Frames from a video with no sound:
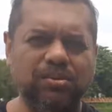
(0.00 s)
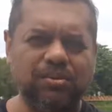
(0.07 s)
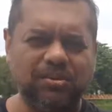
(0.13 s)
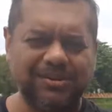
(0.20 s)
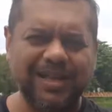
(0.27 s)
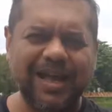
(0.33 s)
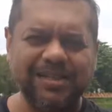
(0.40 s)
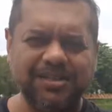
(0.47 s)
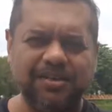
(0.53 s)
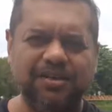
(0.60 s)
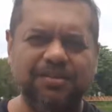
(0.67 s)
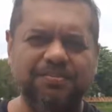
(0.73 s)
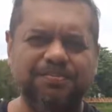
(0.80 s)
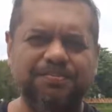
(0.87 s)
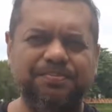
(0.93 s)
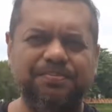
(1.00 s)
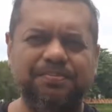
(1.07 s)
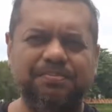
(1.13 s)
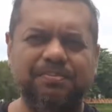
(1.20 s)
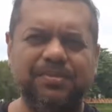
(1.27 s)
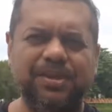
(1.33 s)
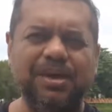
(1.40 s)
start to
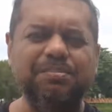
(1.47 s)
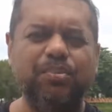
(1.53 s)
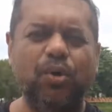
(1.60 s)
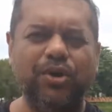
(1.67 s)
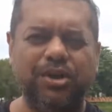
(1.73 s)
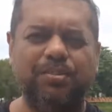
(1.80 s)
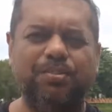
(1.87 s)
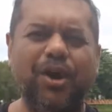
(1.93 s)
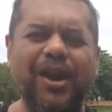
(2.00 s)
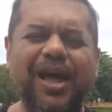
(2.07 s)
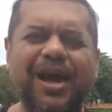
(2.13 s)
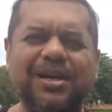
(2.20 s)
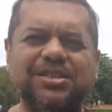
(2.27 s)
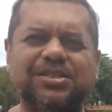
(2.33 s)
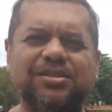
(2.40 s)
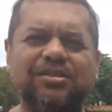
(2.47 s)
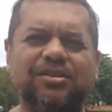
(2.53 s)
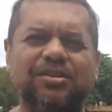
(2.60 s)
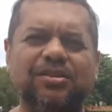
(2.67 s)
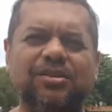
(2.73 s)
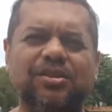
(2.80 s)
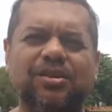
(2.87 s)
import your products
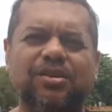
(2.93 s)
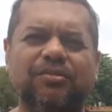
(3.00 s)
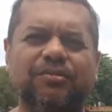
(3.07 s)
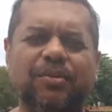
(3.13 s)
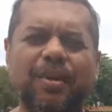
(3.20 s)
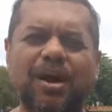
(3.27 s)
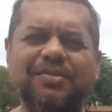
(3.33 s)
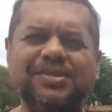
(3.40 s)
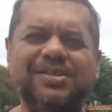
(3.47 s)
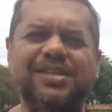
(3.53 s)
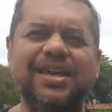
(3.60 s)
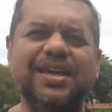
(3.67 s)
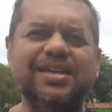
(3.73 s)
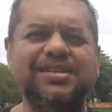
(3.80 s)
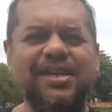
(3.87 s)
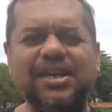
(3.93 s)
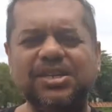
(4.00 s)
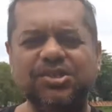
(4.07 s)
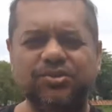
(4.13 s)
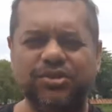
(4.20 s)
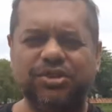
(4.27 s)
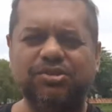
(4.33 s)
from overseas
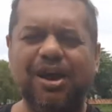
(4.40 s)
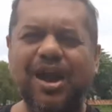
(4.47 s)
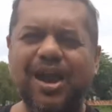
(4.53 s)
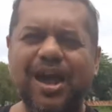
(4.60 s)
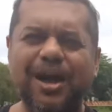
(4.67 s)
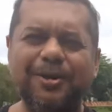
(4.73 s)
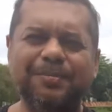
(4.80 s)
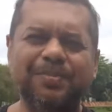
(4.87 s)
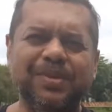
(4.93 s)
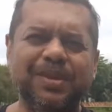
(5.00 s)
into Australia,